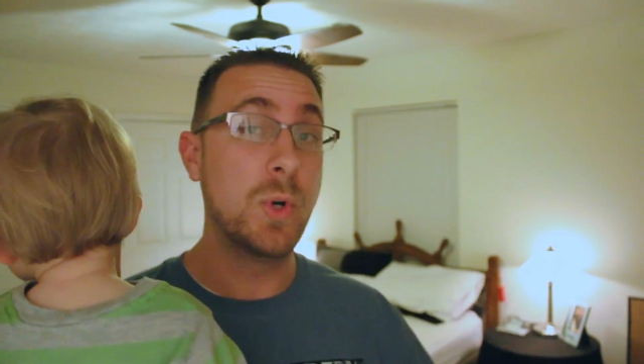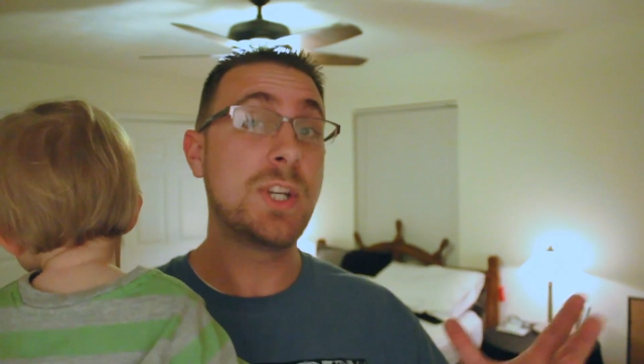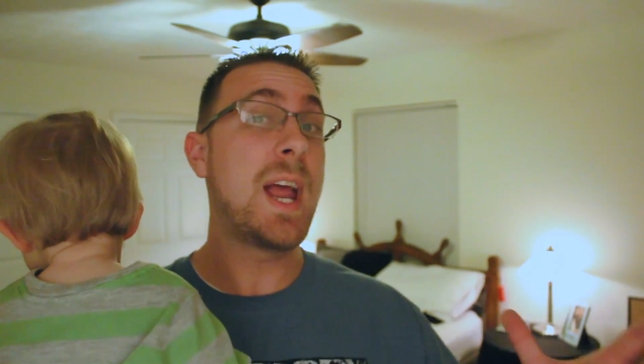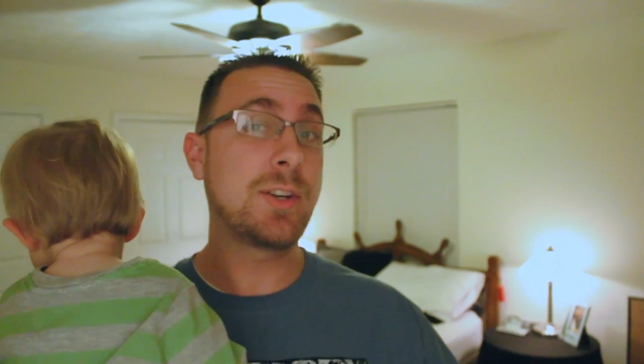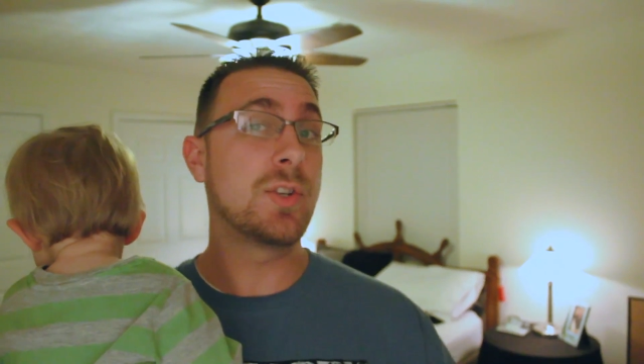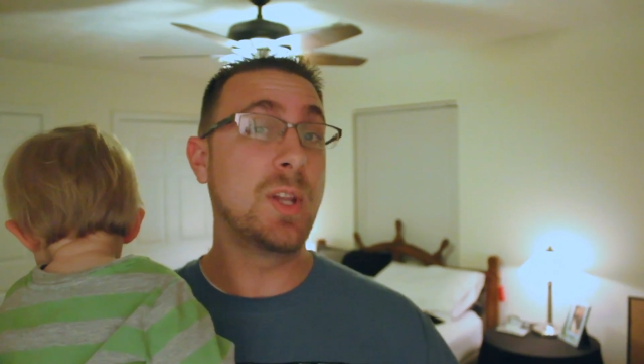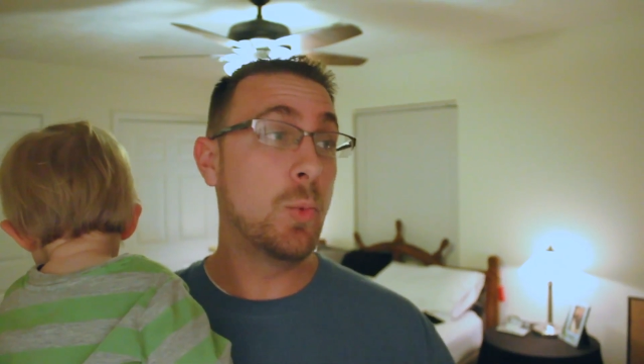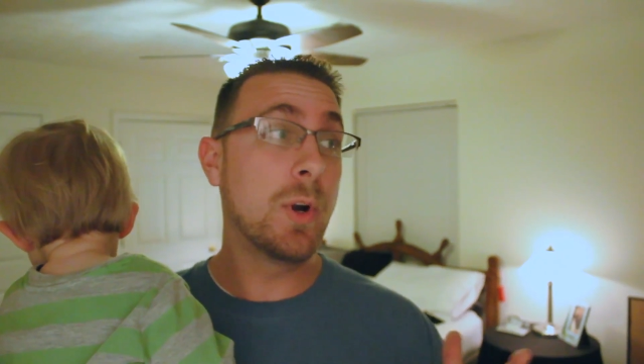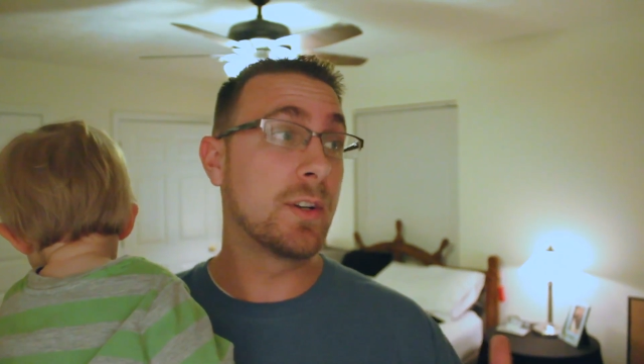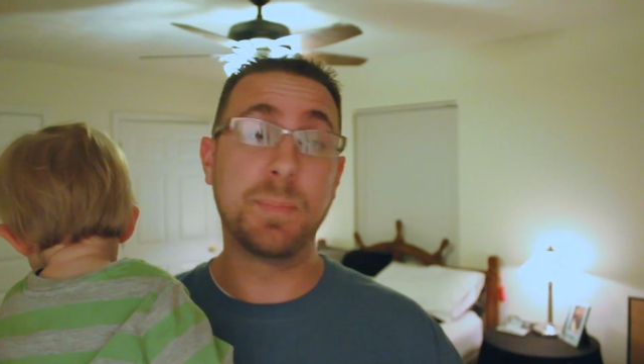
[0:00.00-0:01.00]
Which actually
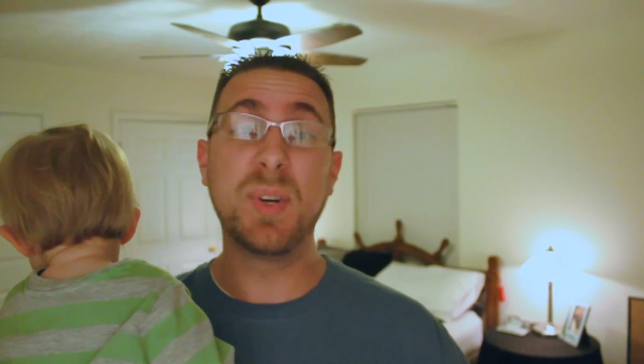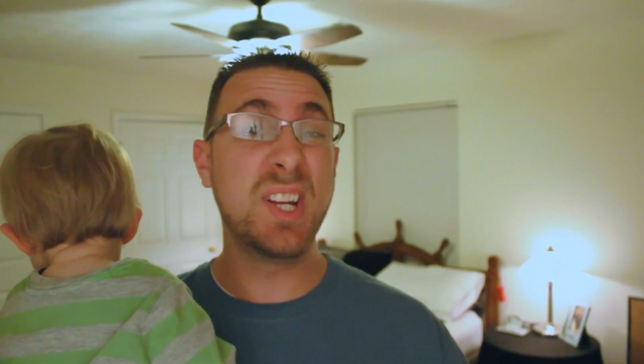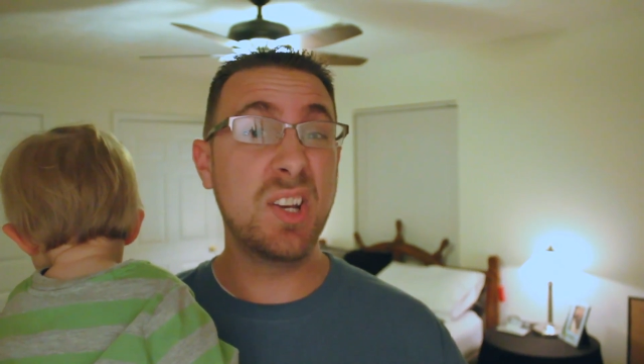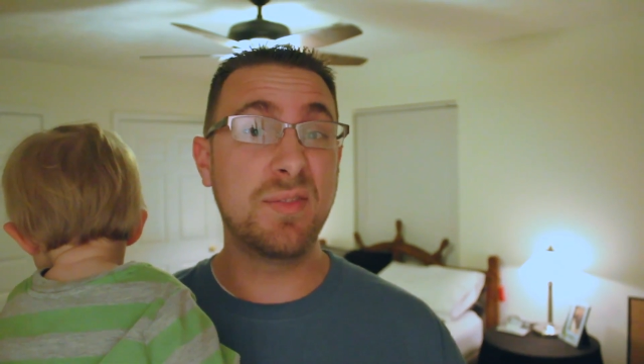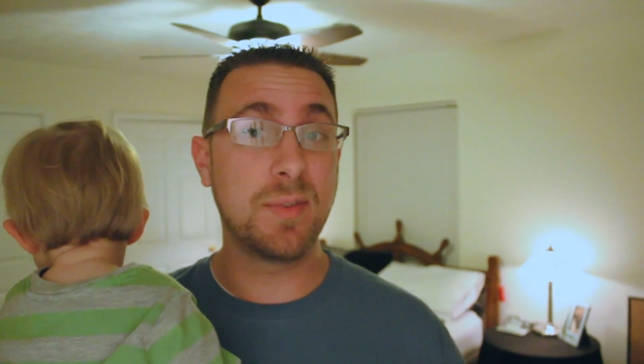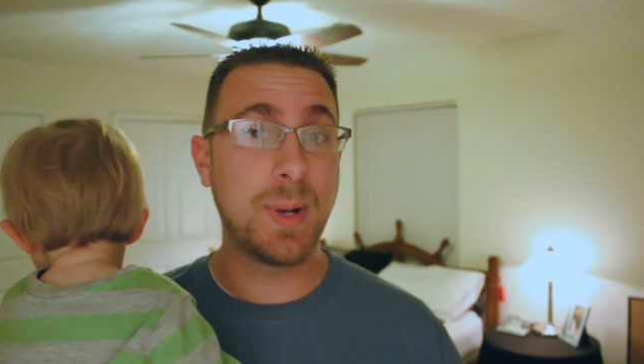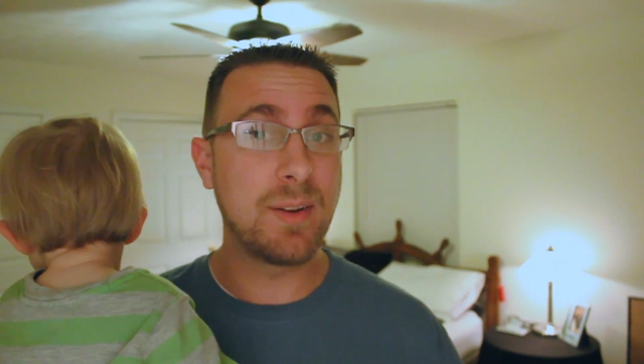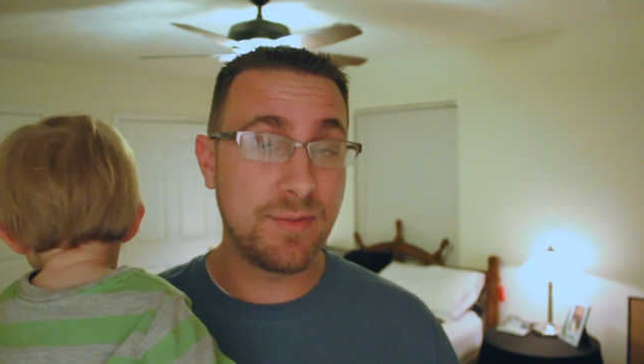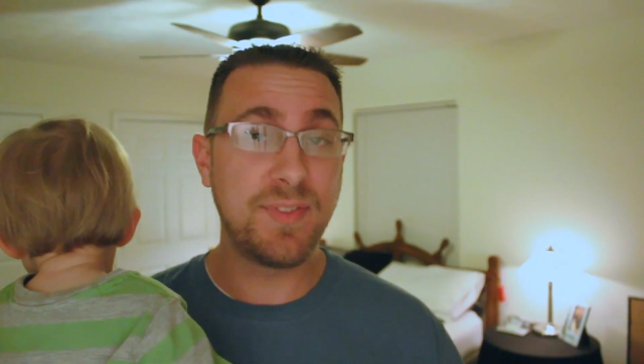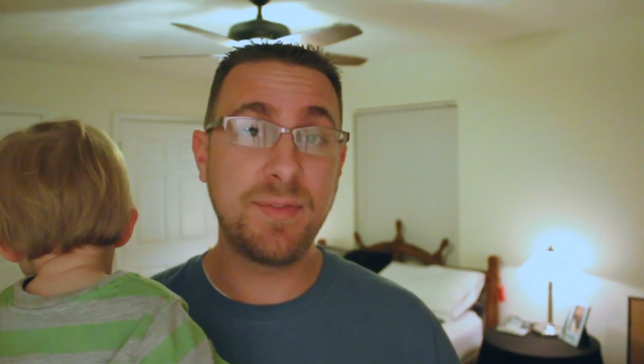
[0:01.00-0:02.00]
worked pretty good for
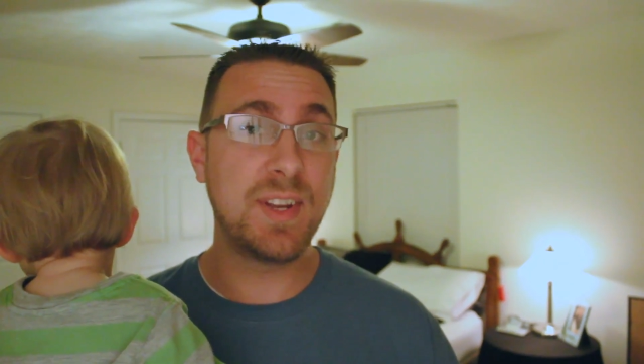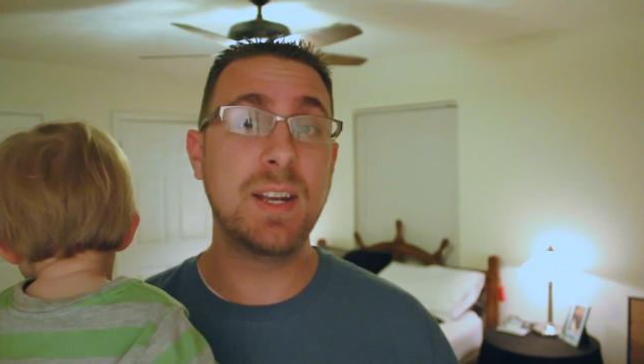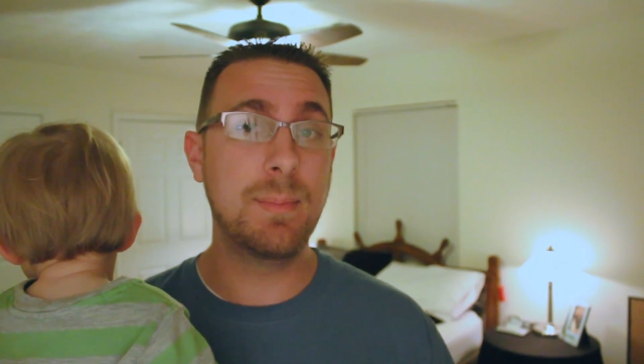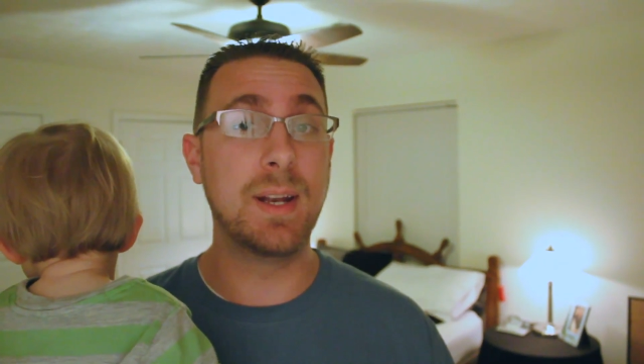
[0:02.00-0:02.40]
about 15